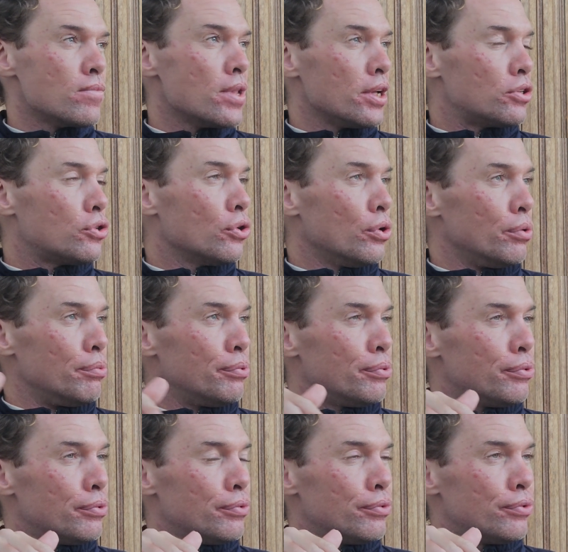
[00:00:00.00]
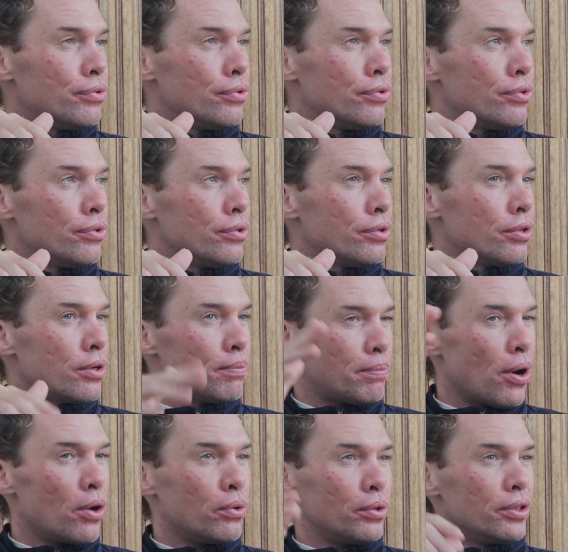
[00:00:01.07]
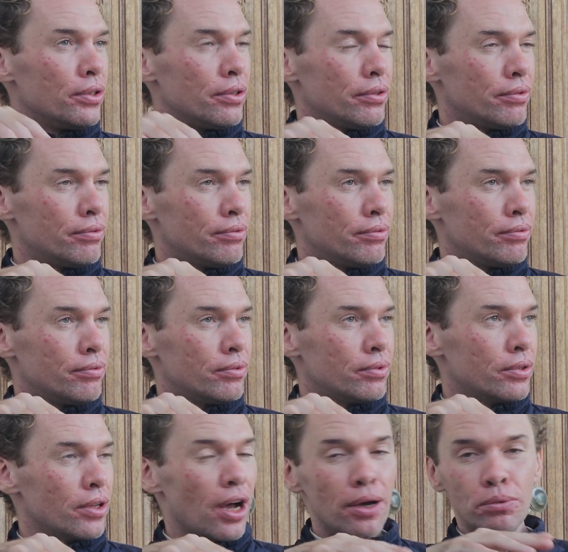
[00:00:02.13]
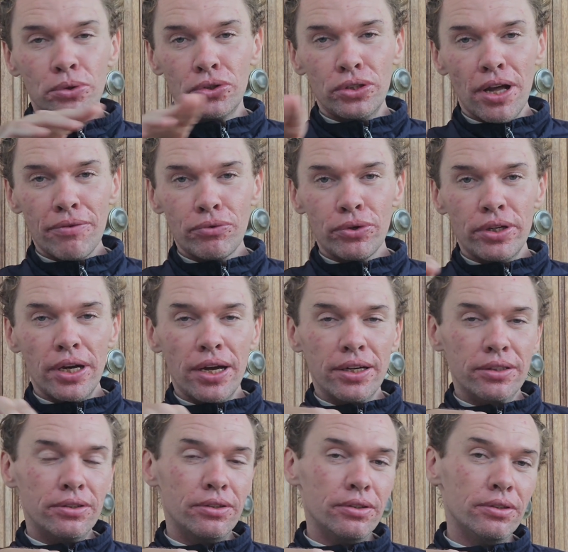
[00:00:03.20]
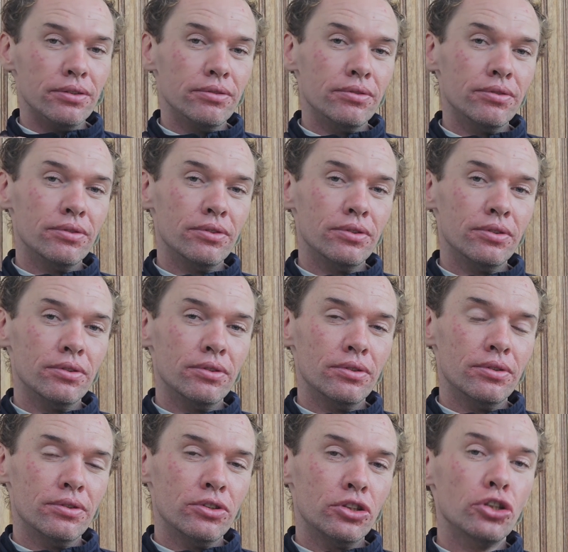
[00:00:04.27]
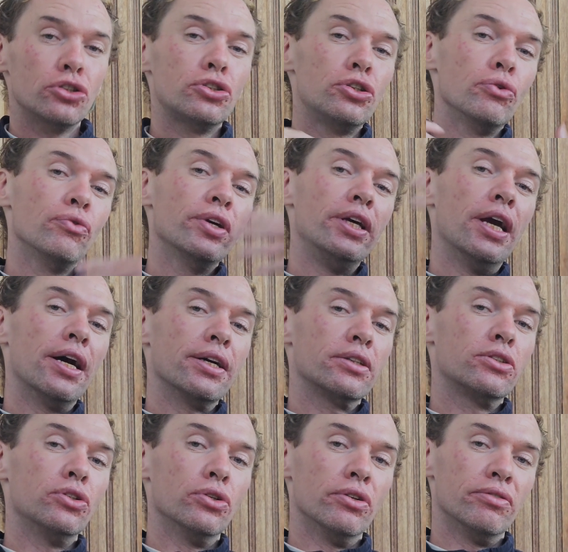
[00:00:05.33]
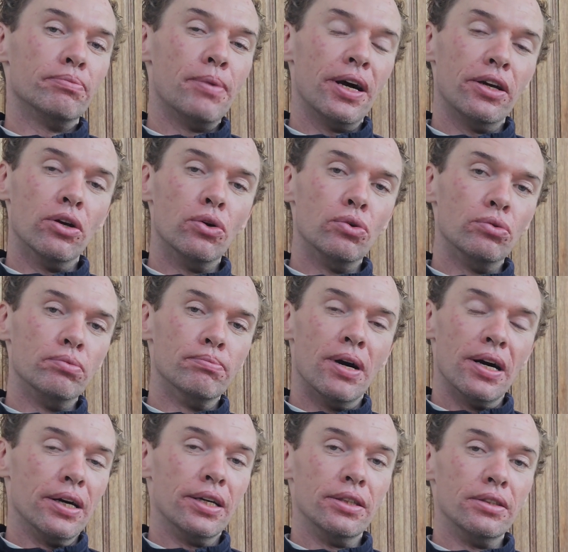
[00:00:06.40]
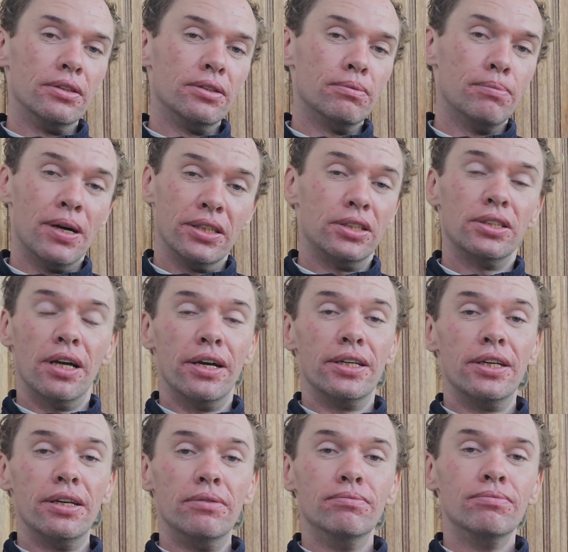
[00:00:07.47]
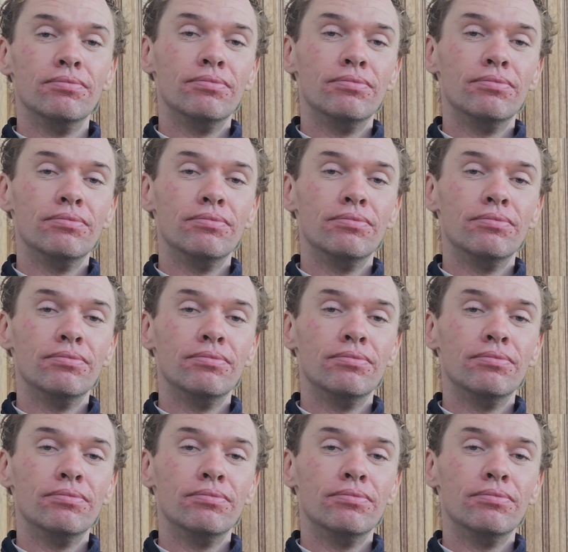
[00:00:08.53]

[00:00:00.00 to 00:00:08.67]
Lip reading: Let's hope. Poet, I was never an actor. Just a reactor of my own mind, my psyche.